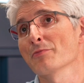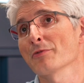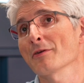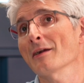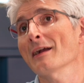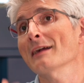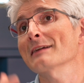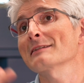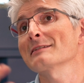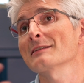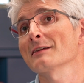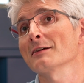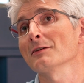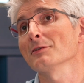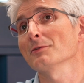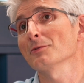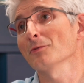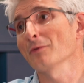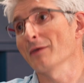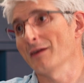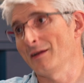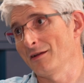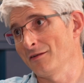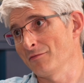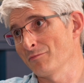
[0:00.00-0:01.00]
practical
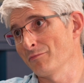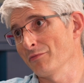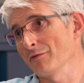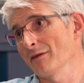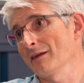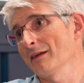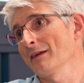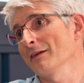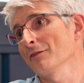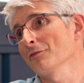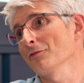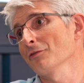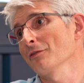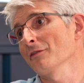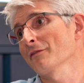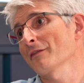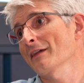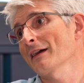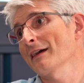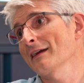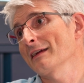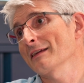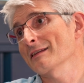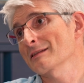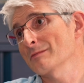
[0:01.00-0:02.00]
way of bringing all of
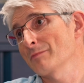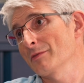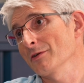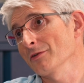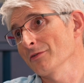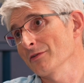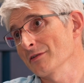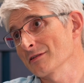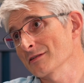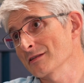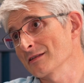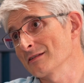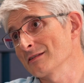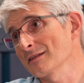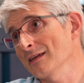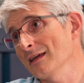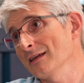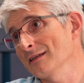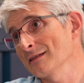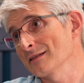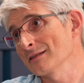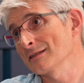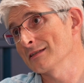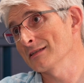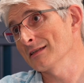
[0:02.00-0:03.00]
that experience and
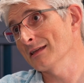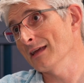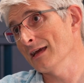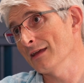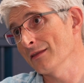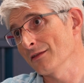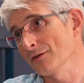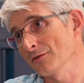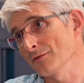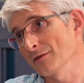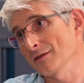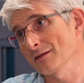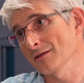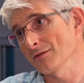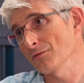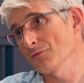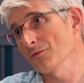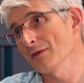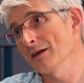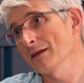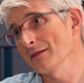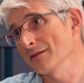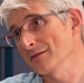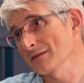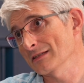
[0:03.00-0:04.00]
data together in a
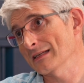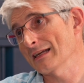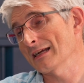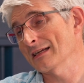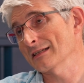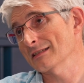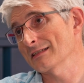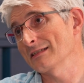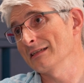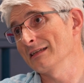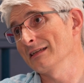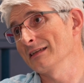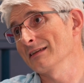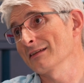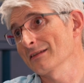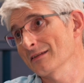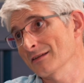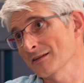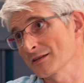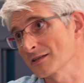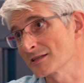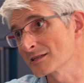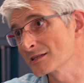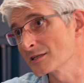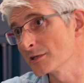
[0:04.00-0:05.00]
way that's actually
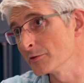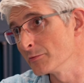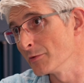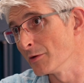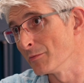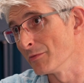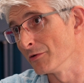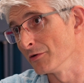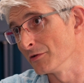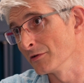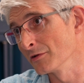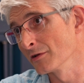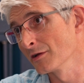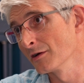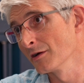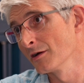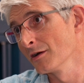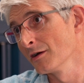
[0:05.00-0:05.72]
consumable.